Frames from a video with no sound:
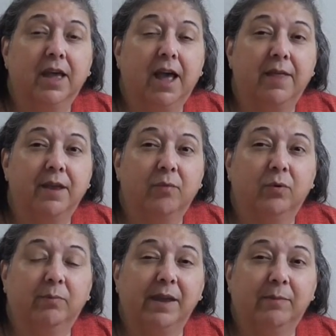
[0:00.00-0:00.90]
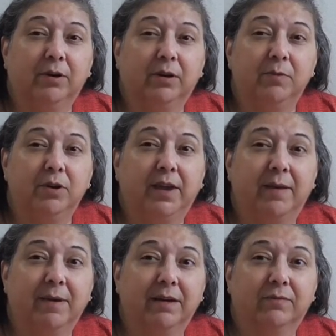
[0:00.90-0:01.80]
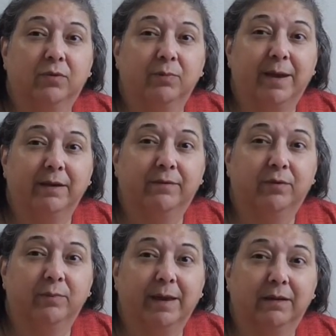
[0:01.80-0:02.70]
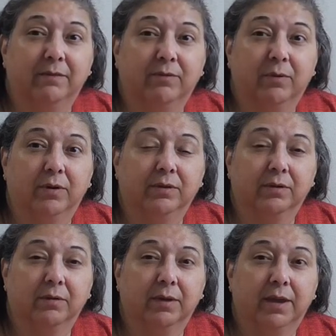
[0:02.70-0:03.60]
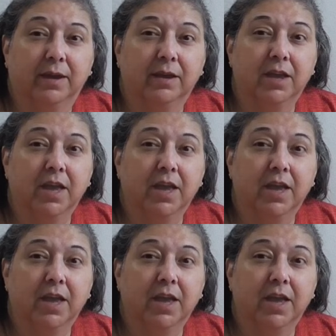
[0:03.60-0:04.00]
and then we'll be able to communicate back and forth, back and forth, back and forth. Okay?